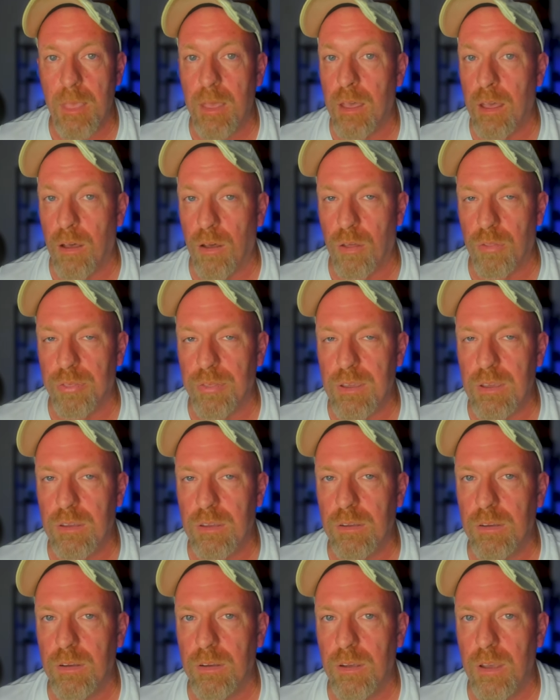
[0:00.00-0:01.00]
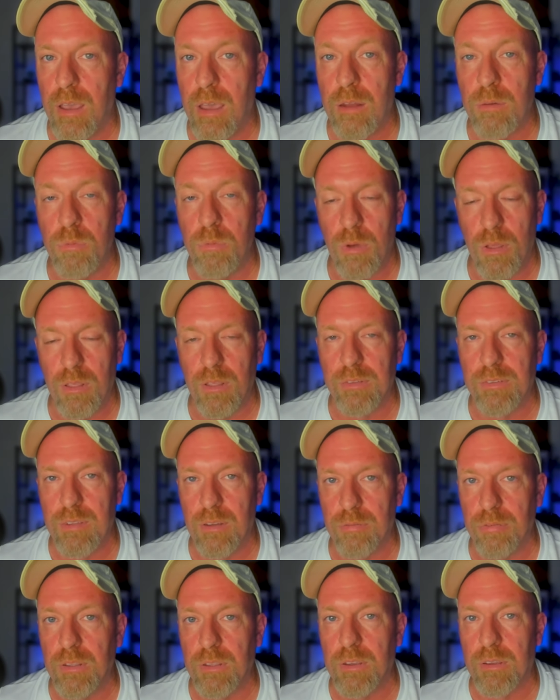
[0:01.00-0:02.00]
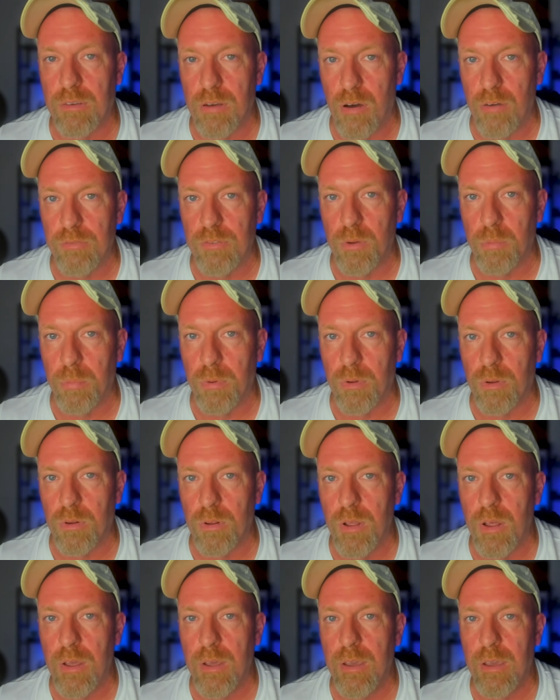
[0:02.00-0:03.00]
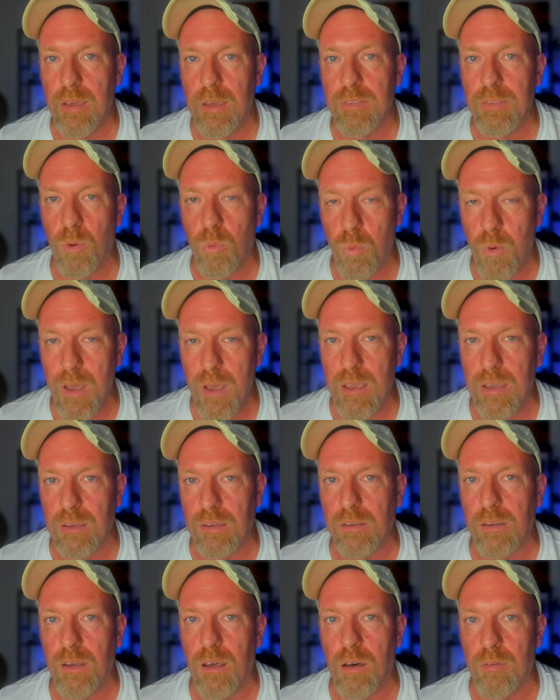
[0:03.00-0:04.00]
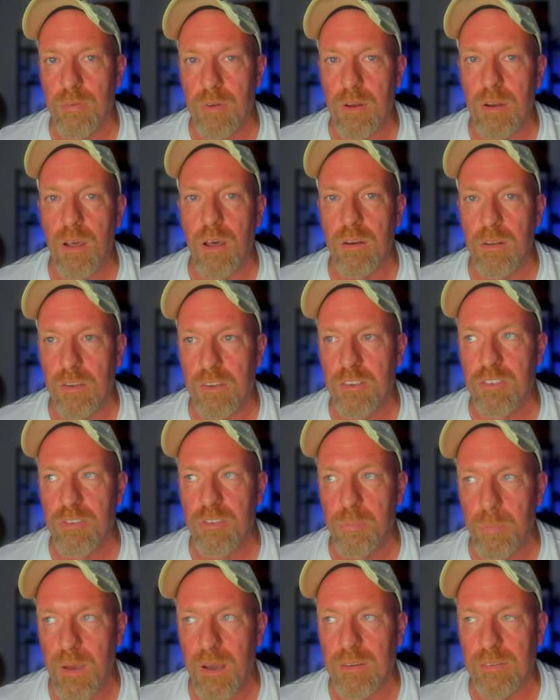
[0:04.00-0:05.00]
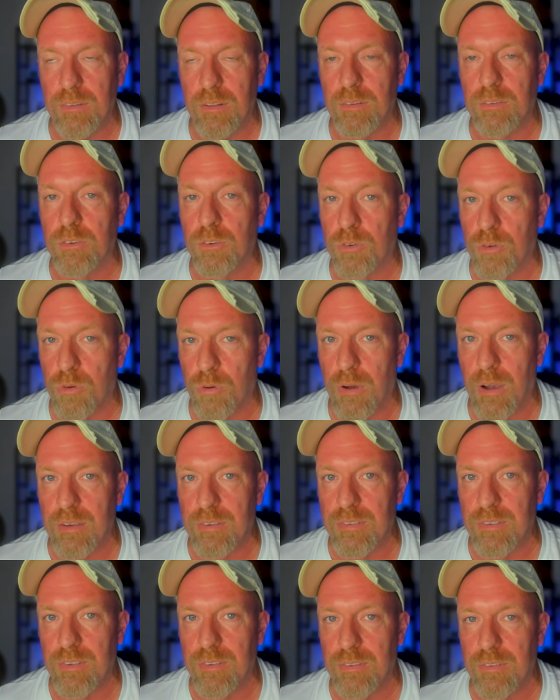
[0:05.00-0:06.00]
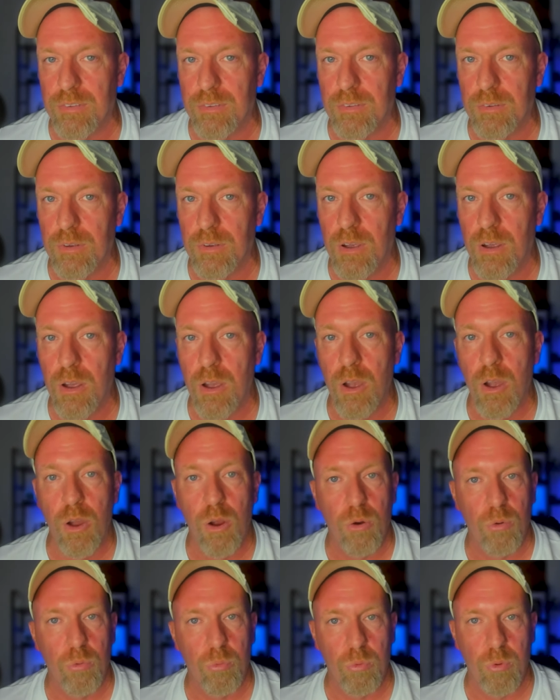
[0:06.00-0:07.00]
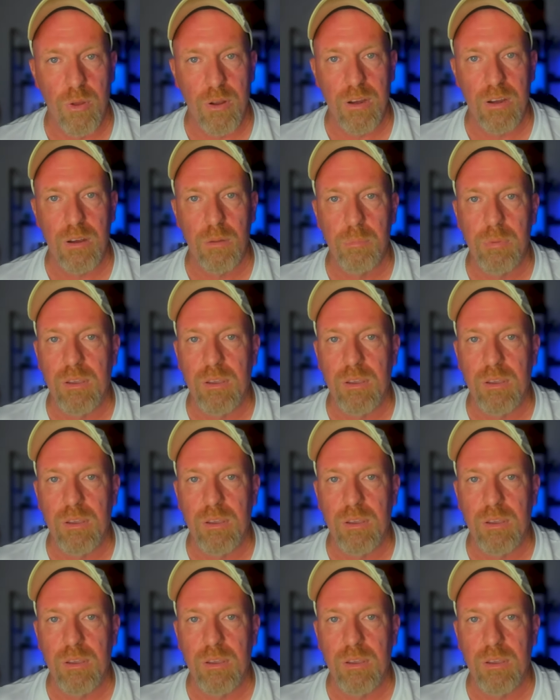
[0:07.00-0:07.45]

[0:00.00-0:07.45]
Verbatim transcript: healthy, and relatively comfortable in the wake of an unexpected crisis. Ready to